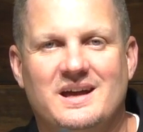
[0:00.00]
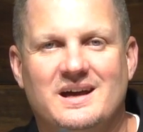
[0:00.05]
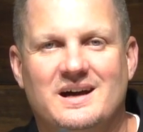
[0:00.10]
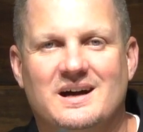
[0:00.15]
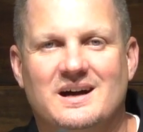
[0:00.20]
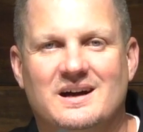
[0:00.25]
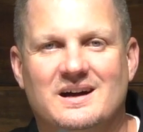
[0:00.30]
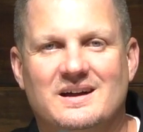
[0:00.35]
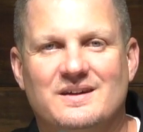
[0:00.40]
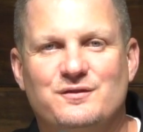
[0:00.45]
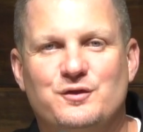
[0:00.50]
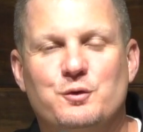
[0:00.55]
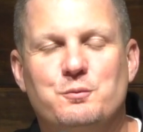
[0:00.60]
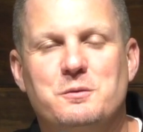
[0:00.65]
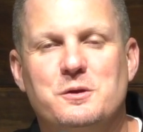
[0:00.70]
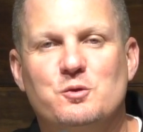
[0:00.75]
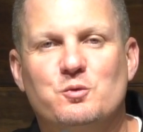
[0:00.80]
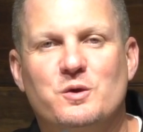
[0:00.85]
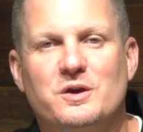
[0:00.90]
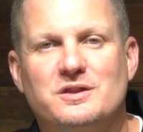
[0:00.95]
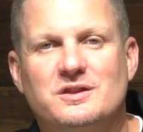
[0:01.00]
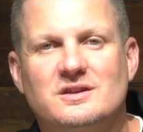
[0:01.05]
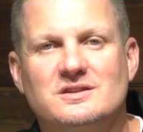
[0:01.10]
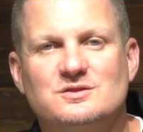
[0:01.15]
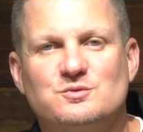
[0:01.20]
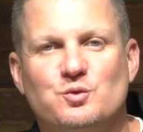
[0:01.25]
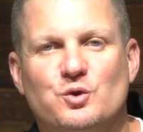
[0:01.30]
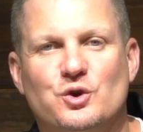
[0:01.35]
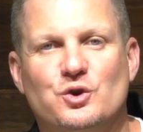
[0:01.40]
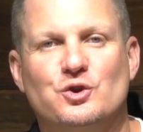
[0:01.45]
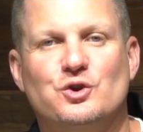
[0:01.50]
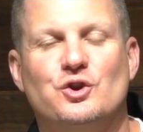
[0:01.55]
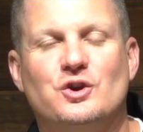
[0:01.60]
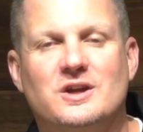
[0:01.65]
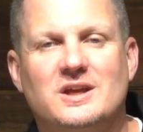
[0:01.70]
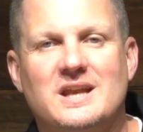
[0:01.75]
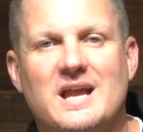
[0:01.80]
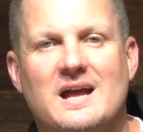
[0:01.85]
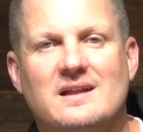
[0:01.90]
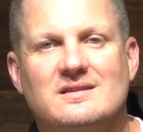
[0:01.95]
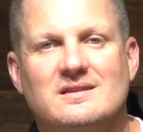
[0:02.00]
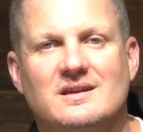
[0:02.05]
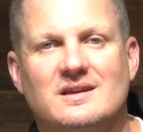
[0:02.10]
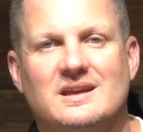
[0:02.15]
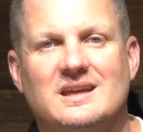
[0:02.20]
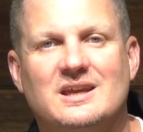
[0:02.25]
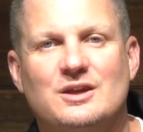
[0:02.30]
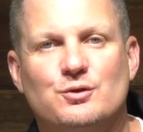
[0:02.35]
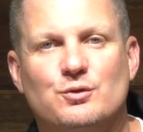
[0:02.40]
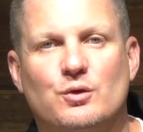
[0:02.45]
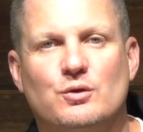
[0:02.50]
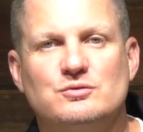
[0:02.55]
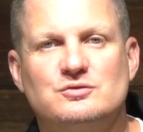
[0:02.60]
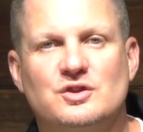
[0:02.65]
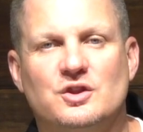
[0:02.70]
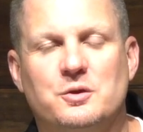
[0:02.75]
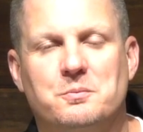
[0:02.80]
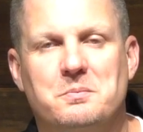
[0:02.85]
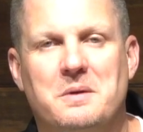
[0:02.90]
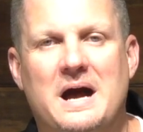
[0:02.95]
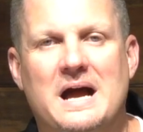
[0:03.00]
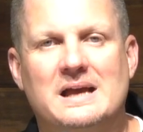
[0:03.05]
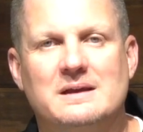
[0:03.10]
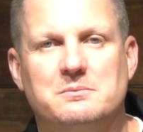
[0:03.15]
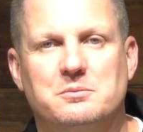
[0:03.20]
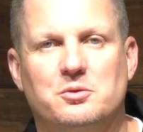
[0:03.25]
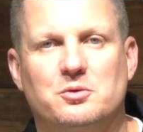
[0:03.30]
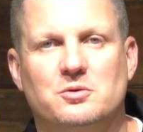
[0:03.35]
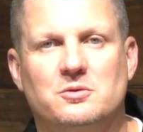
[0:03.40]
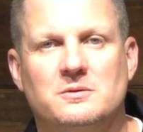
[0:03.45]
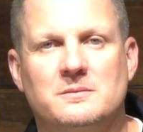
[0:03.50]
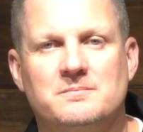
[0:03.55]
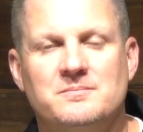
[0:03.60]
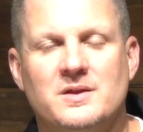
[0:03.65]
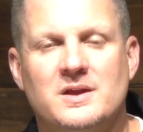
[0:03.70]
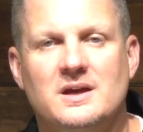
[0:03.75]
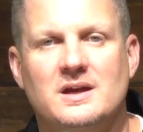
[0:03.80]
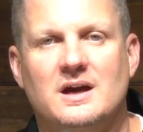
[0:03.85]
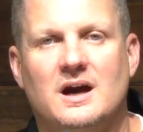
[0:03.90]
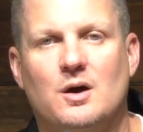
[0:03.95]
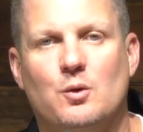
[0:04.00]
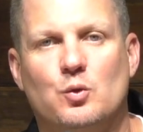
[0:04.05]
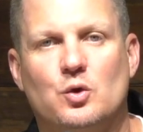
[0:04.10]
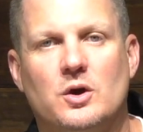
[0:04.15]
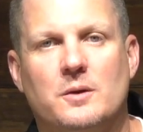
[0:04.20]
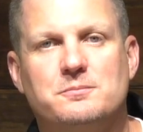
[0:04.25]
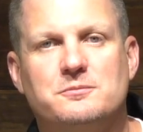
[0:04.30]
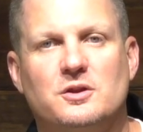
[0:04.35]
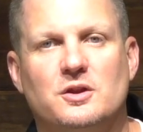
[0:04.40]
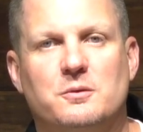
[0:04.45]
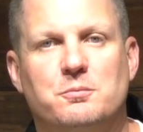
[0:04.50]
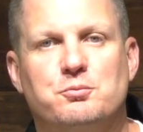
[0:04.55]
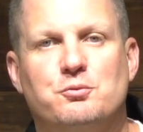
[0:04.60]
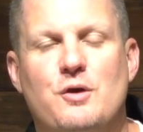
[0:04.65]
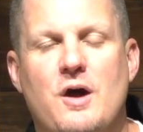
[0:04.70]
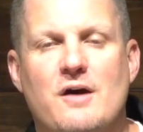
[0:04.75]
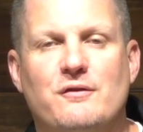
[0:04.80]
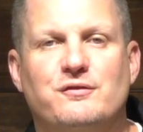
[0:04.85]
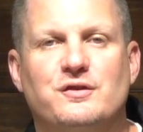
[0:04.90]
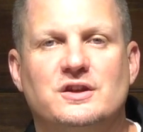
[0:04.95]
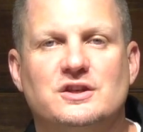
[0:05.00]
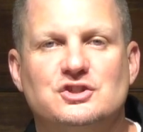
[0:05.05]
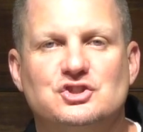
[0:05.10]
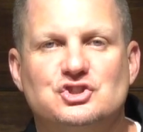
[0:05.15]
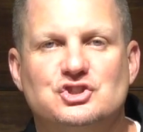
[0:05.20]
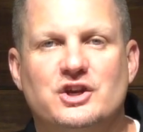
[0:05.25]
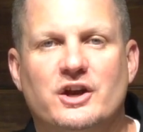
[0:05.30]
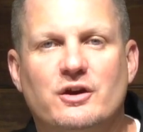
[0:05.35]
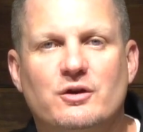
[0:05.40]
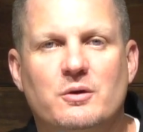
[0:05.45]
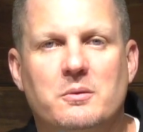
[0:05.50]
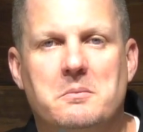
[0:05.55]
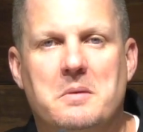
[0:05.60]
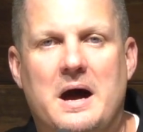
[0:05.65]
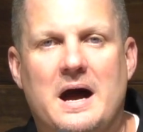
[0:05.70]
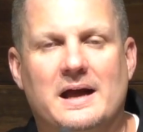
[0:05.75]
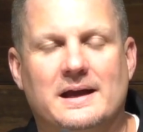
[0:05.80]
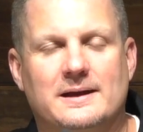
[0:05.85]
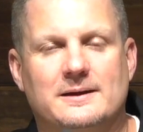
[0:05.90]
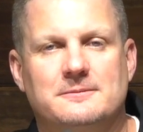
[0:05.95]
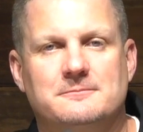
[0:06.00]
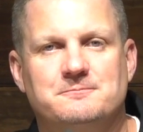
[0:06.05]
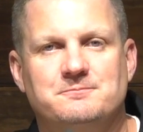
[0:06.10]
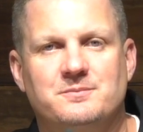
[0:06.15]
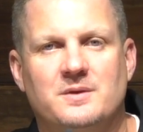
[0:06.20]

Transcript: If you've been with us, we're looking at the heroes of the Bible. We're up to the prophet Jeremiah.